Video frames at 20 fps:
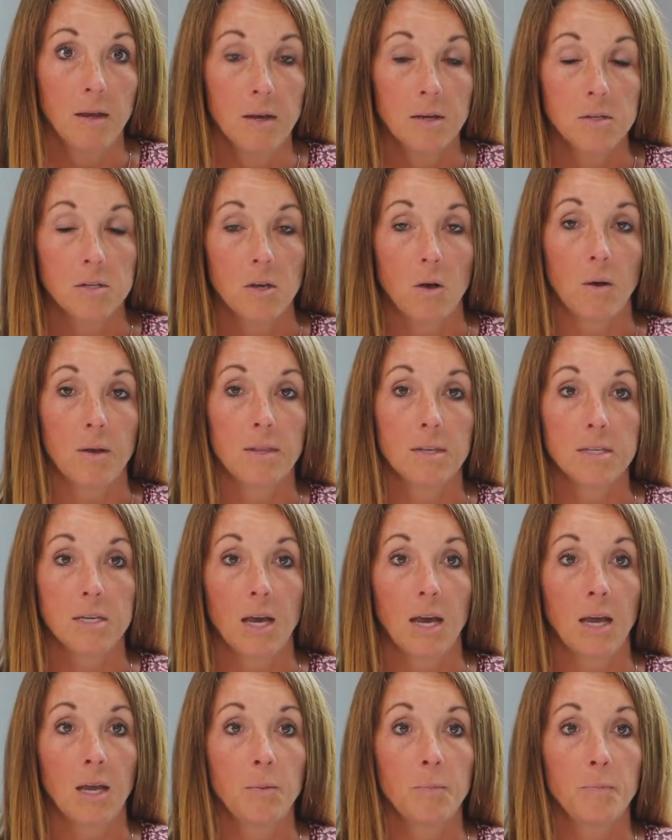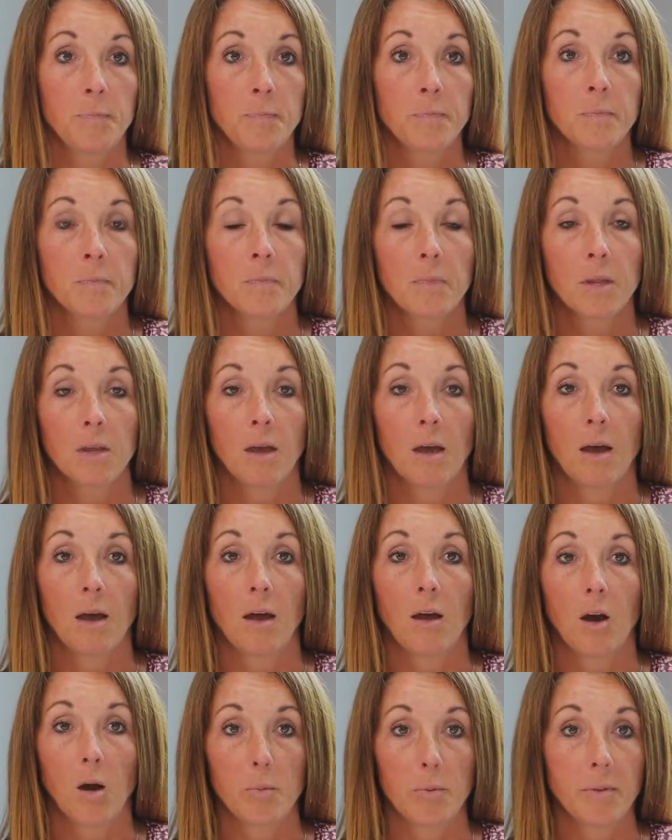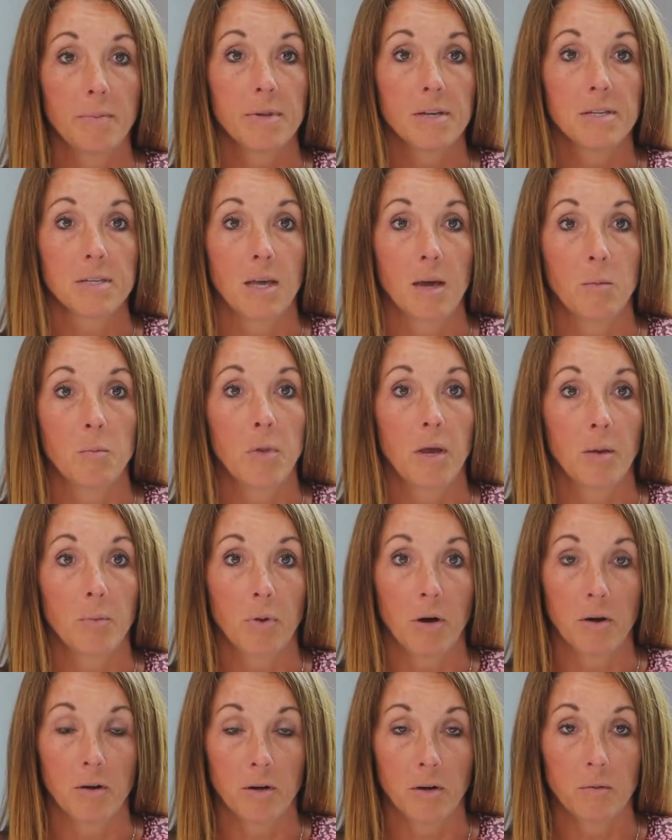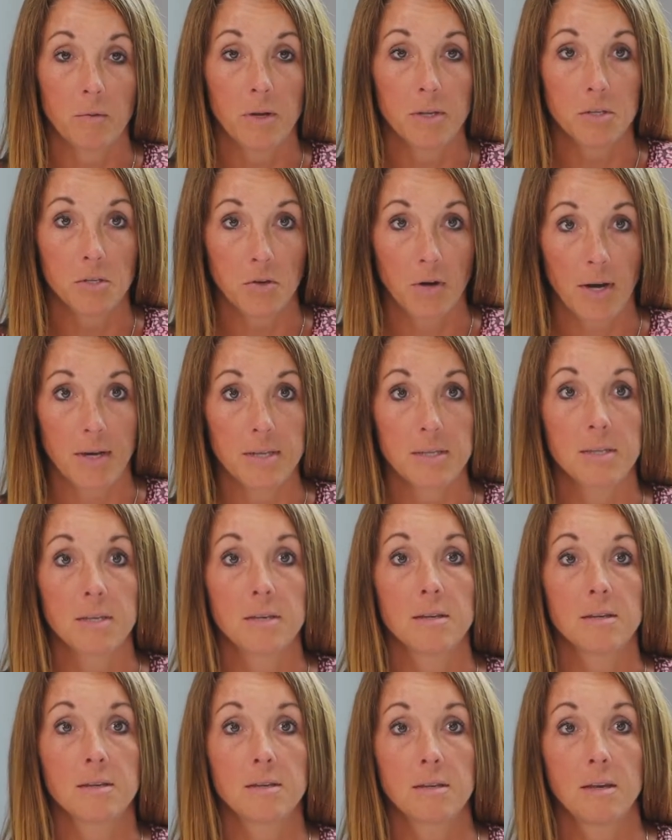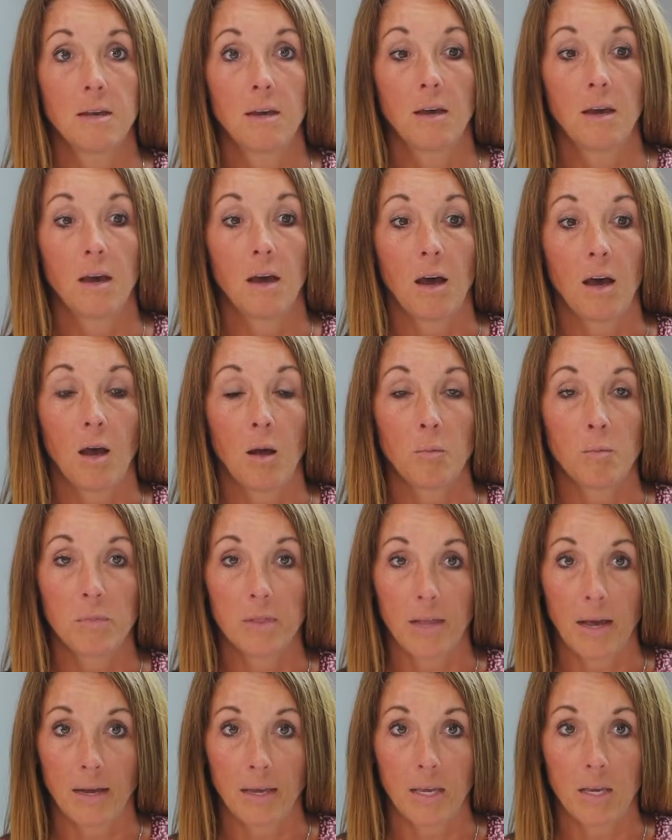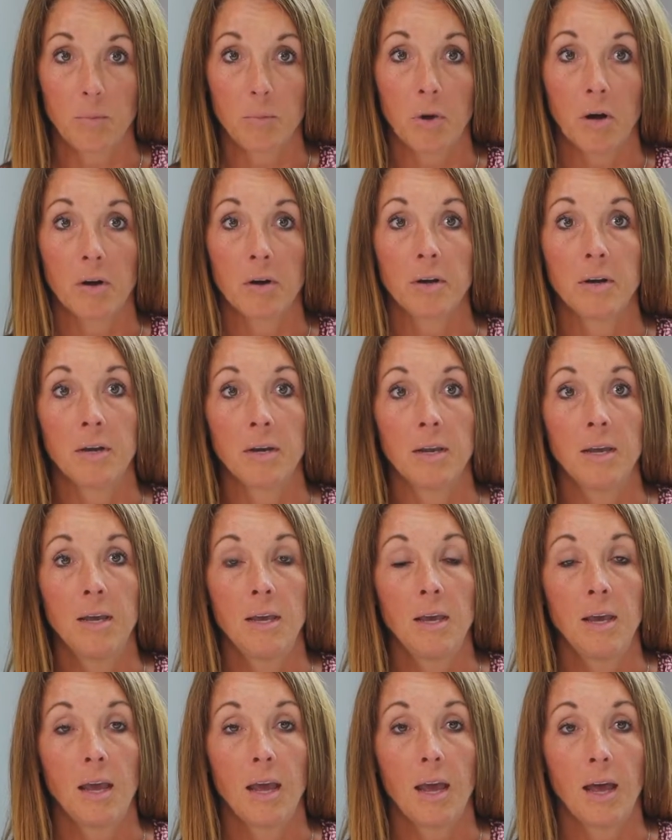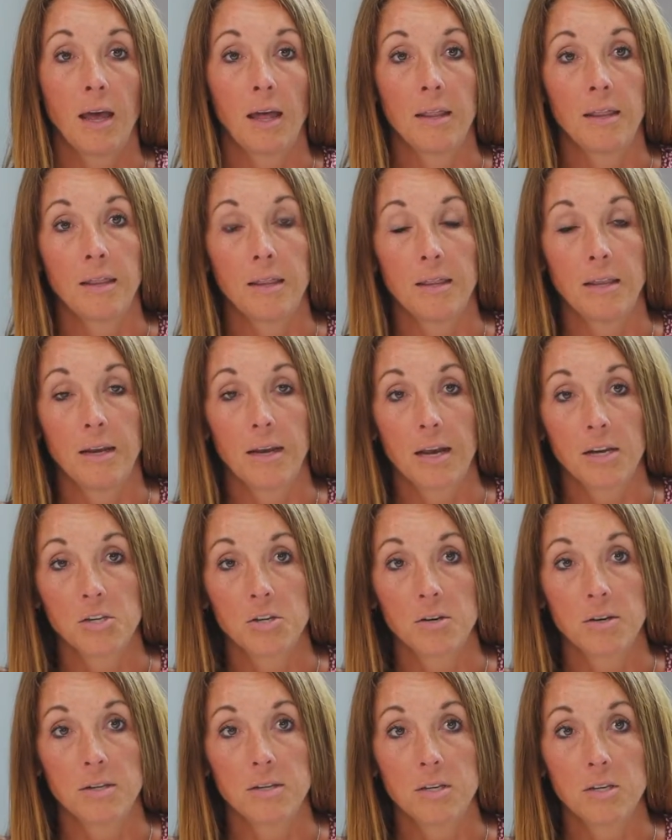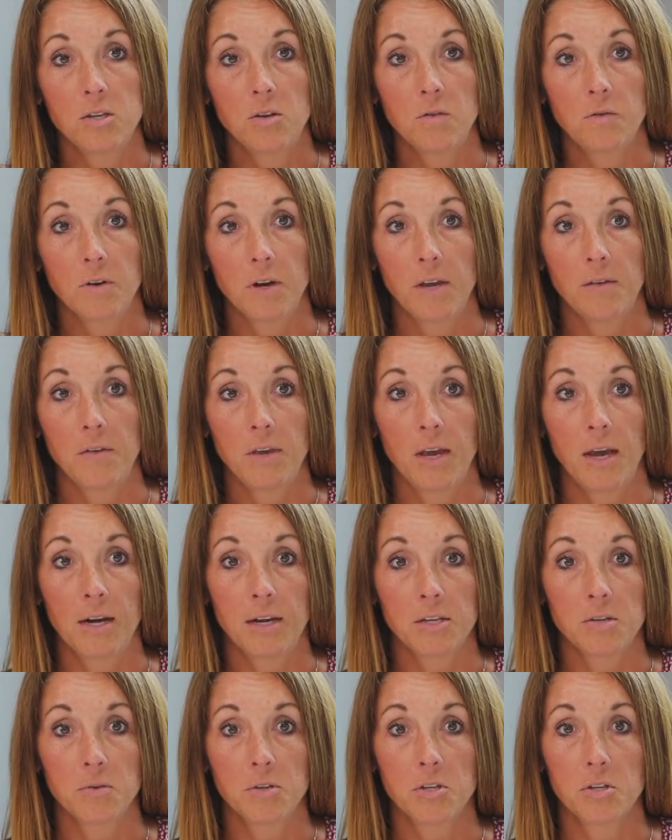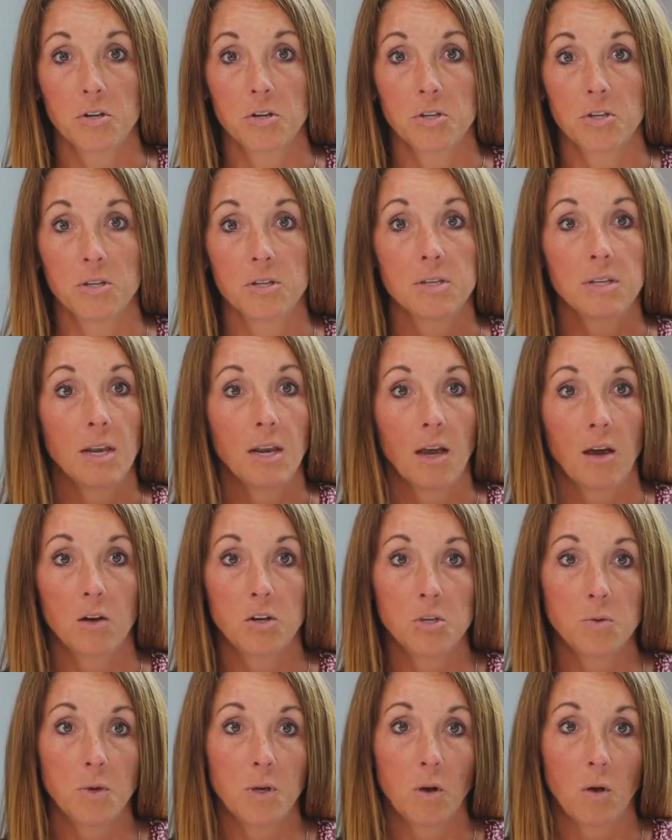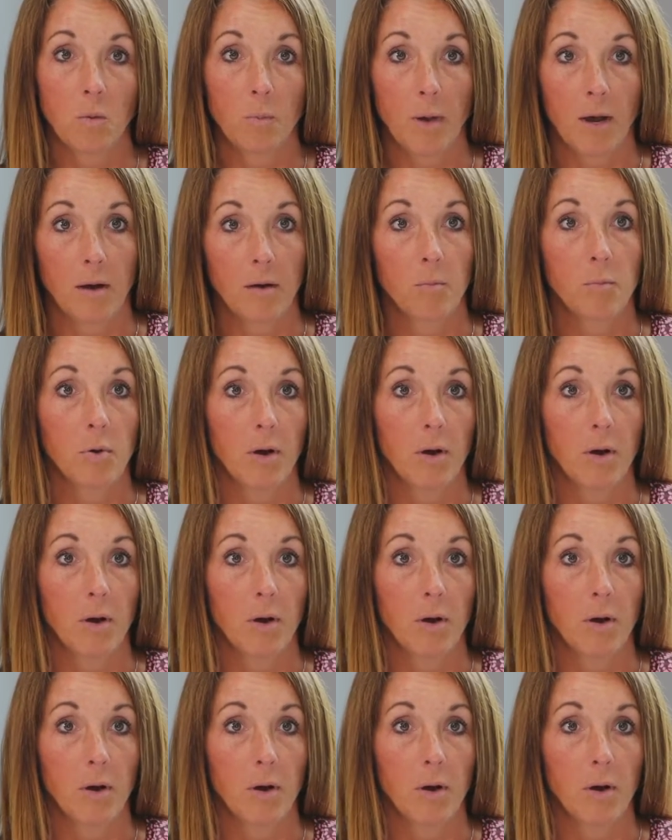So at the time, RP+M had partnered with Stratasys, Lockheed Martin, and the National Institute for Avionics Research and said, how should we go about a